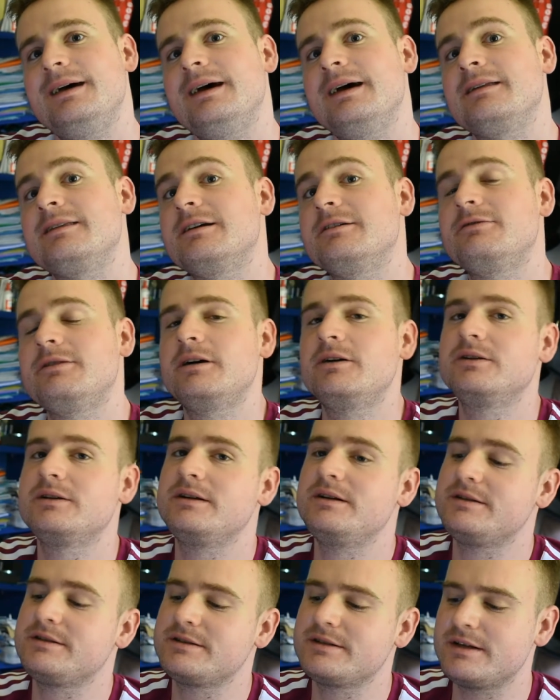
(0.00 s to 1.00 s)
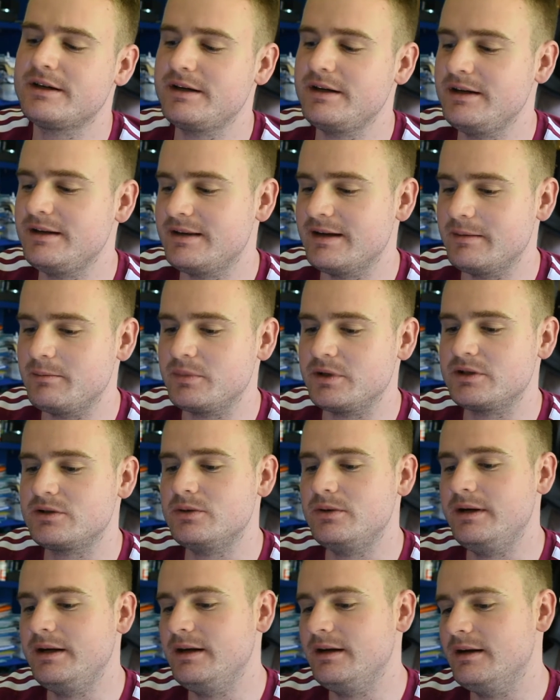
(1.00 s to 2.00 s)
And they found in a study that
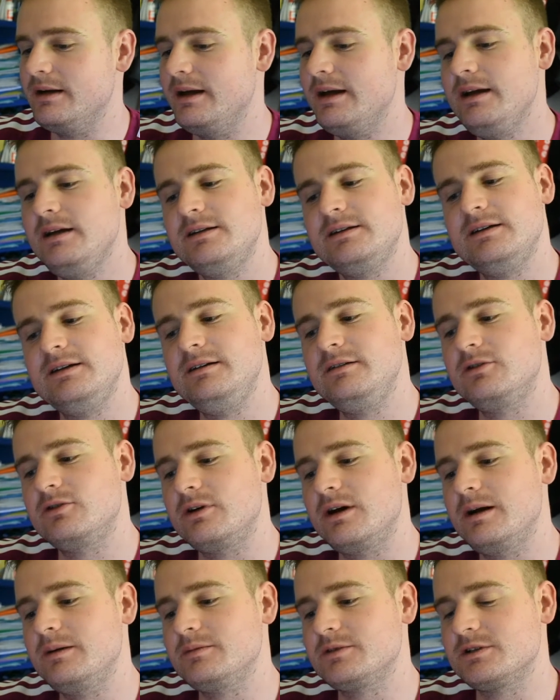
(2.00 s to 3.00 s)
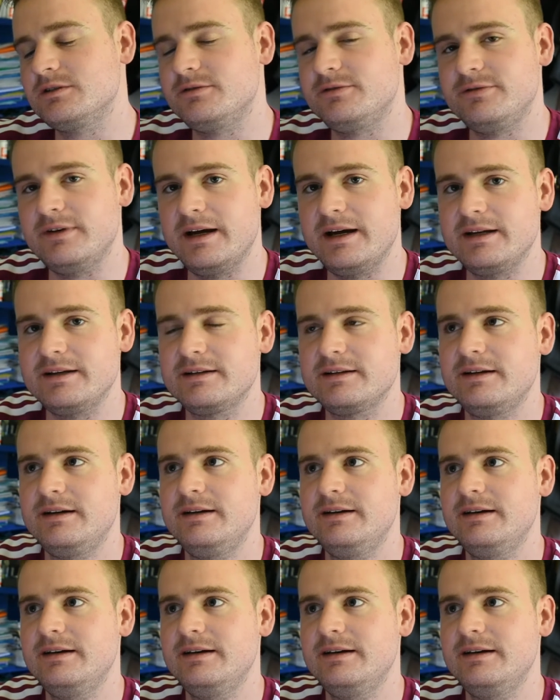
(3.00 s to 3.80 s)
between 18 grams of fat